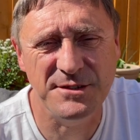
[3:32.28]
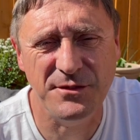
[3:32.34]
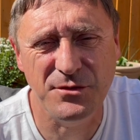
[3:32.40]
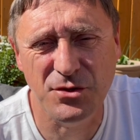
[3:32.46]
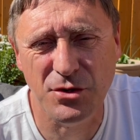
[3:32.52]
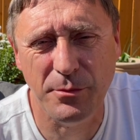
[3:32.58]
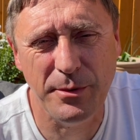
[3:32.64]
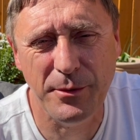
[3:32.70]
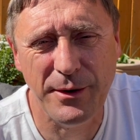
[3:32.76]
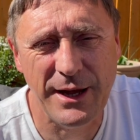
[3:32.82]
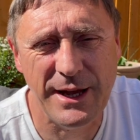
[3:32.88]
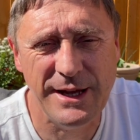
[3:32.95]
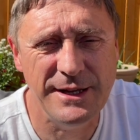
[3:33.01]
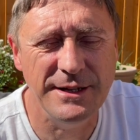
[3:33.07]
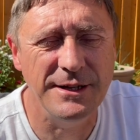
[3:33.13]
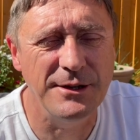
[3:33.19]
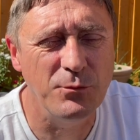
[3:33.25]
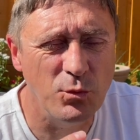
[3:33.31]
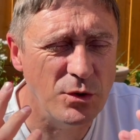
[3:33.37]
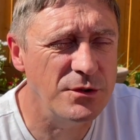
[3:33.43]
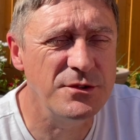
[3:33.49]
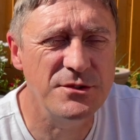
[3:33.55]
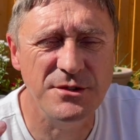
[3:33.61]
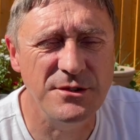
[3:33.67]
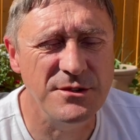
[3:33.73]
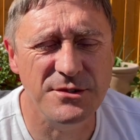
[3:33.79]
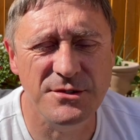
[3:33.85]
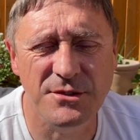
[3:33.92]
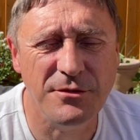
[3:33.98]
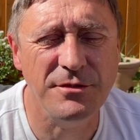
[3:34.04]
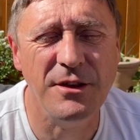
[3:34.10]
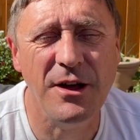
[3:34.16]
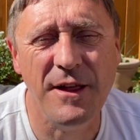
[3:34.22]
of Tupperware hidden in woods and
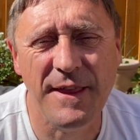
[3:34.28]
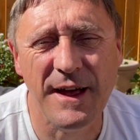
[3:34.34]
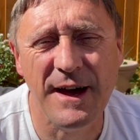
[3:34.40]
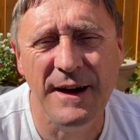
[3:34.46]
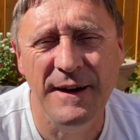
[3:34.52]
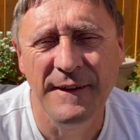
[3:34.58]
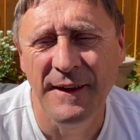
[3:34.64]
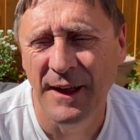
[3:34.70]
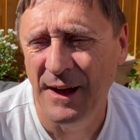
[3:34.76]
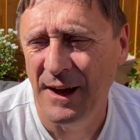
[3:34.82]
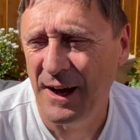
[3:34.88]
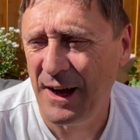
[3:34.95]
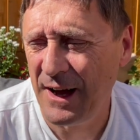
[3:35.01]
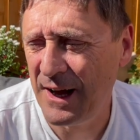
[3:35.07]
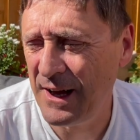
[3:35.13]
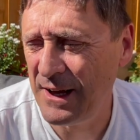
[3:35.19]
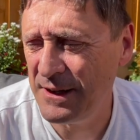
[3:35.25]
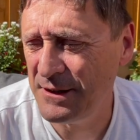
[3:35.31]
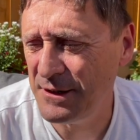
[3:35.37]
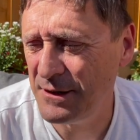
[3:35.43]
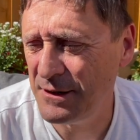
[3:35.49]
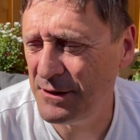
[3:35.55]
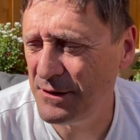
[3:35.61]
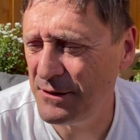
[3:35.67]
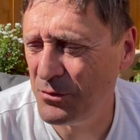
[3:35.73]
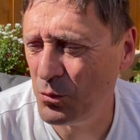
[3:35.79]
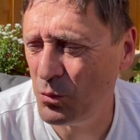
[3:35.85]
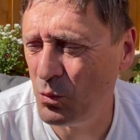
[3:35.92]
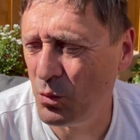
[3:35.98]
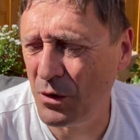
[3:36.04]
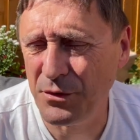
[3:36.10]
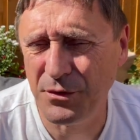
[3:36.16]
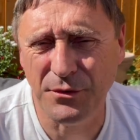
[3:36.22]
stuff like that and
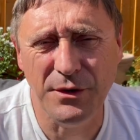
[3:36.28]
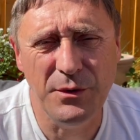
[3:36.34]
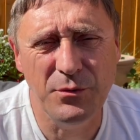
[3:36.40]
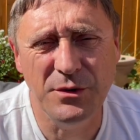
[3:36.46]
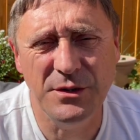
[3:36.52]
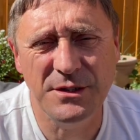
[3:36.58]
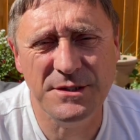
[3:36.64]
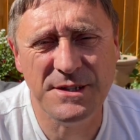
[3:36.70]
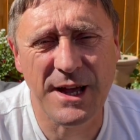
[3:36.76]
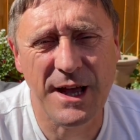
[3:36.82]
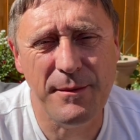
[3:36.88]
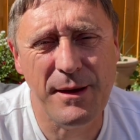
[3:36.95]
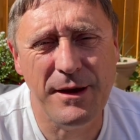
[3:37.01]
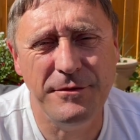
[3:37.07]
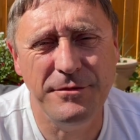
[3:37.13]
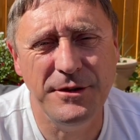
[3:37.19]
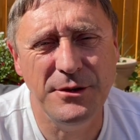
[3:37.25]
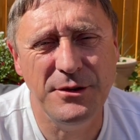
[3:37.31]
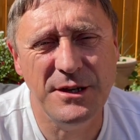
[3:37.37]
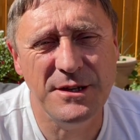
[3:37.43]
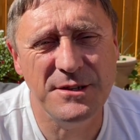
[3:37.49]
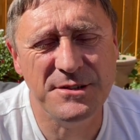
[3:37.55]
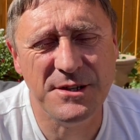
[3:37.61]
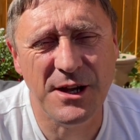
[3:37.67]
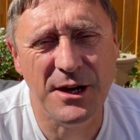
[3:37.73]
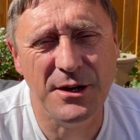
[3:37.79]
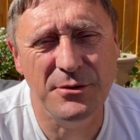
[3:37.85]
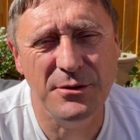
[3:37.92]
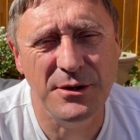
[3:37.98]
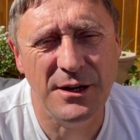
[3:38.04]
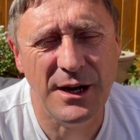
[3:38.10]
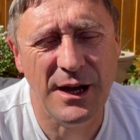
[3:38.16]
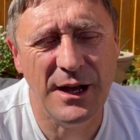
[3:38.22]
what three words came out a few years ago
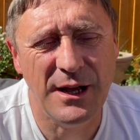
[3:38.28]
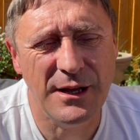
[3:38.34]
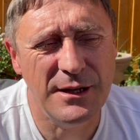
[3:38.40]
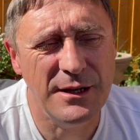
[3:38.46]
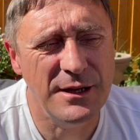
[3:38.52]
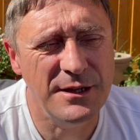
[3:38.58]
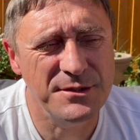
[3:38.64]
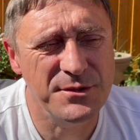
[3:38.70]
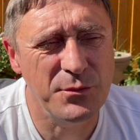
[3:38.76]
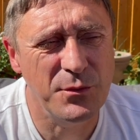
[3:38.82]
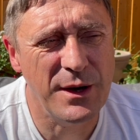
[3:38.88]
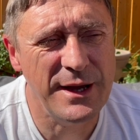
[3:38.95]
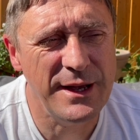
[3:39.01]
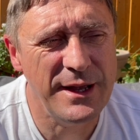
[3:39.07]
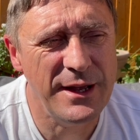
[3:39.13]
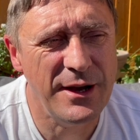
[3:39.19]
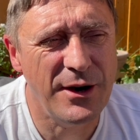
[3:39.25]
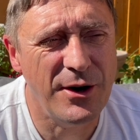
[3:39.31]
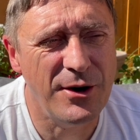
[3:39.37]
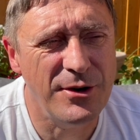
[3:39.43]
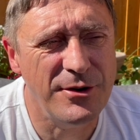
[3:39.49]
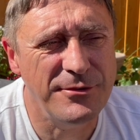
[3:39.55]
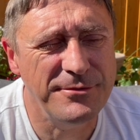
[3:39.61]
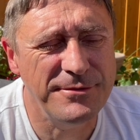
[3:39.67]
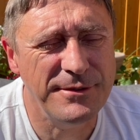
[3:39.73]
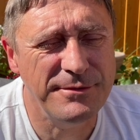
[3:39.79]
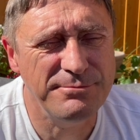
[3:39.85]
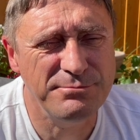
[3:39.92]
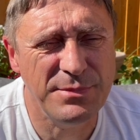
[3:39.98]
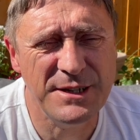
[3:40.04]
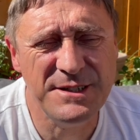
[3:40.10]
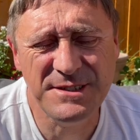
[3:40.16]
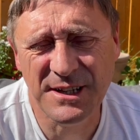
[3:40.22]
uh, as a way of
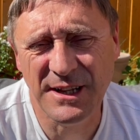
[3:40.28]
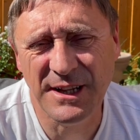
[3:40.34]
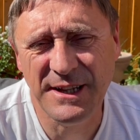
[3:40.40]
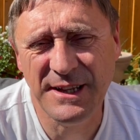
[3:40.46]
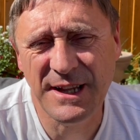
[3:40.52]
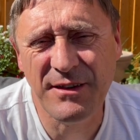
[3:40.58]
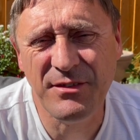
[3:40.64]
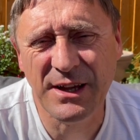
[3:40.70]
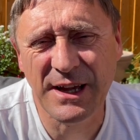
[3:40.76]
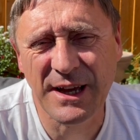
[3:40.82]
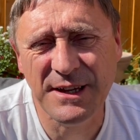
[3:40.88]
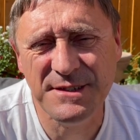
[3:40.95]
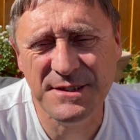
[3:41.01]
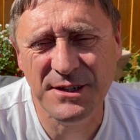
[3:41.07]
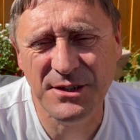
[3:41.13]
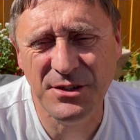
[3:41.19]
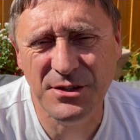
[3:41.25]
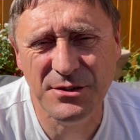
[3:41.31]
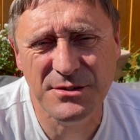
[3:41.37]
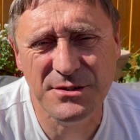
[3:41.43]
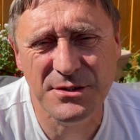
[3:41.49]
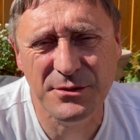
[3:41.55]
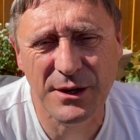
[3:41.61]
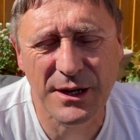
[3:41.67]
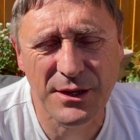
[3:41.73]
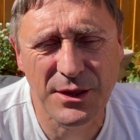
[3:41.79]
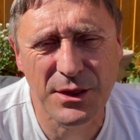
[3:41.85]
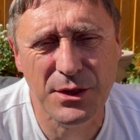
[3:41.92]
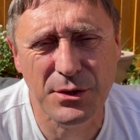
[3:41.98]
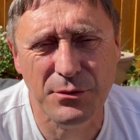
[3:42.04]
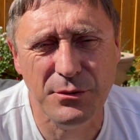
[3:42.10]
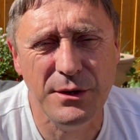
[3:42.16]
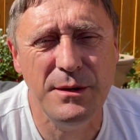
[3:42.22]
basically navigating you to a
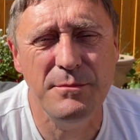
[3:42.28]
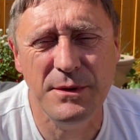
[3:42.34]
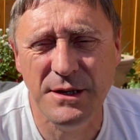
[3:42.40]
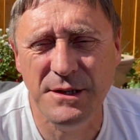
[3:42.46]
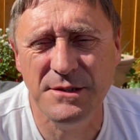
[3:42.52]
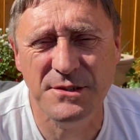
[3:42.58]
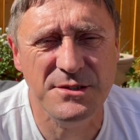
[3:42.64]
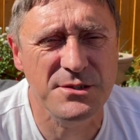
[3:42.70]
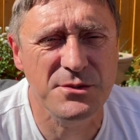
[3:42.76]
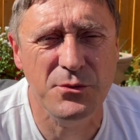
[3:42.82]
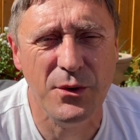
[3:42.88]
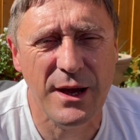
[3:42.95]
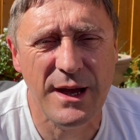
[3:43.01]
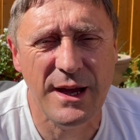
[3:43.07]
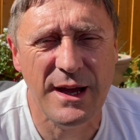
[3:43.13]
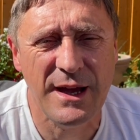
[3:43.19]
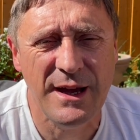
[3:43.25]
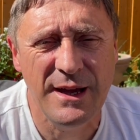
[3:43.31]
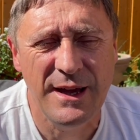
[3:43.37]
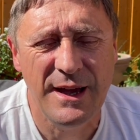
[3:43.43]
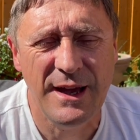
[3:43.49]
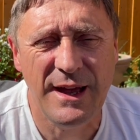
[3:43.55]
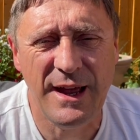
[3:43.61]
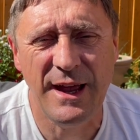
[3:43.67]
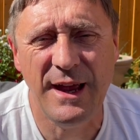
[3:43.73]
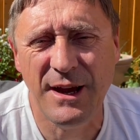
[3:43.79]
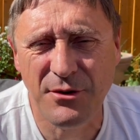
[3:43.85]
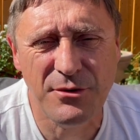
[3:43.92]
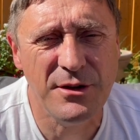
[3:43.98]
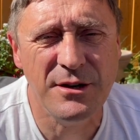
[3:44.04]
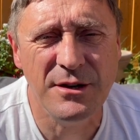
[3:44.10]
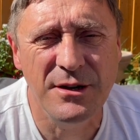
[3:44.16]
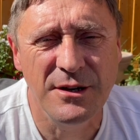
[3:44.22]
three meter square
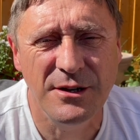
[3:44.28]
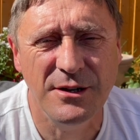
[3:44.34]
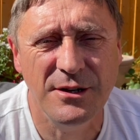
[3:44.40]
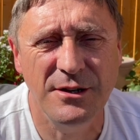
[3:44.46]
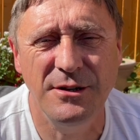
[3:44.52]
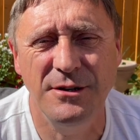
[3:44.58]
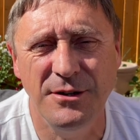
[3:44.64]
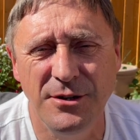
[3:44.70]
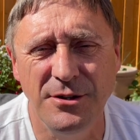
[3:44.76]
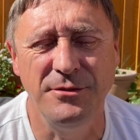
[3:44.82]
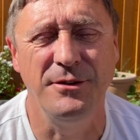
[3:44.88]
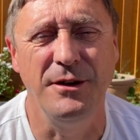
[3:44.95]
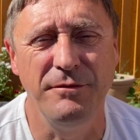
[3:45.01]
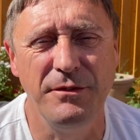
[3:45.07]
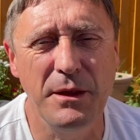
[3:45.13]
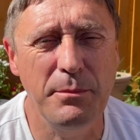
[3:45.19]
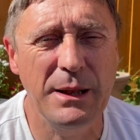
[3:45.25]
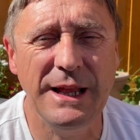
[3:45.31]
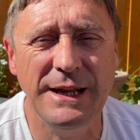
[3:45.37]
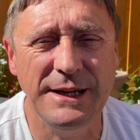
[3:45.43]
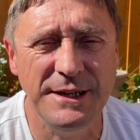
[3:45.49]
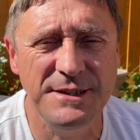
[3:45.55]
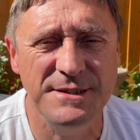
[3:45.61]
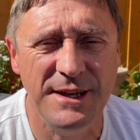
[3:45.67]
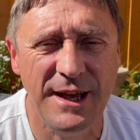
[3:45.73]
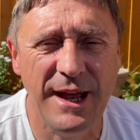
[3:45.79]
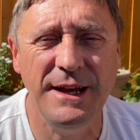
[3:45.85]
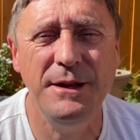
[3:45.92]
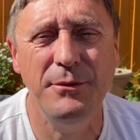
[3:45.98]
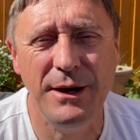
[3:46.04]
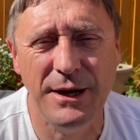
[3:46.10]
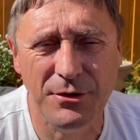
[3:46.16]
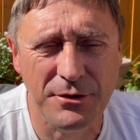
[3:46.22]
area uh, of the planet
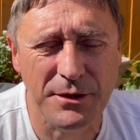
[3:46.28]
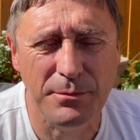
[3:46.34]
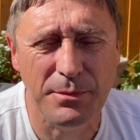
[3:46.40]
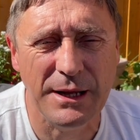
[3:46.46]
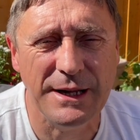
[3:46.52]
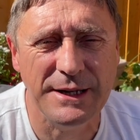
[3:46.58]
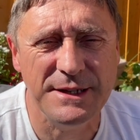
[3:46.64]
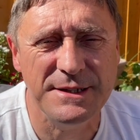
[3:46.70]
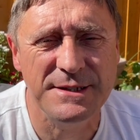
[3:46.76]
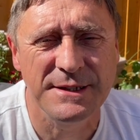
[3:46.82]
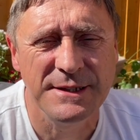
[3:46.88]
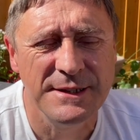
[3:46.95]
anywhere on the planet